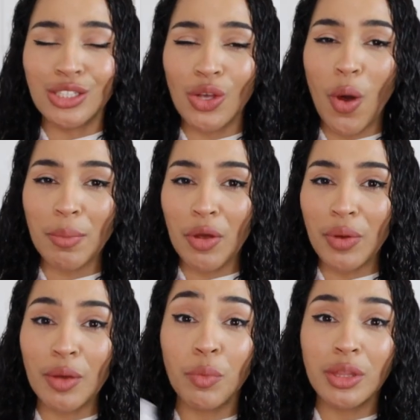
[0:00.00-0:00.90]
So I'm
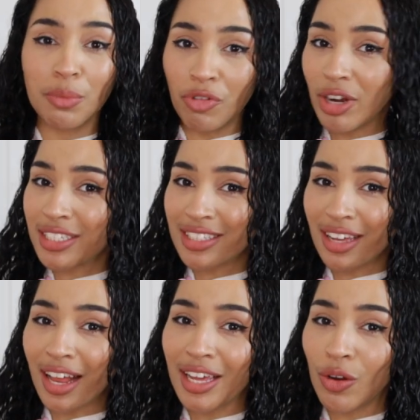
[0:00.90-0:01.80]
going in with the Moringa
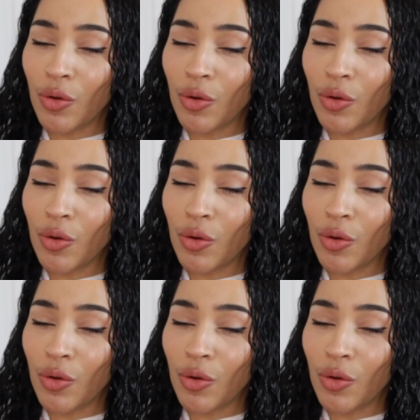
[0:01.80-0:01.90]
Styling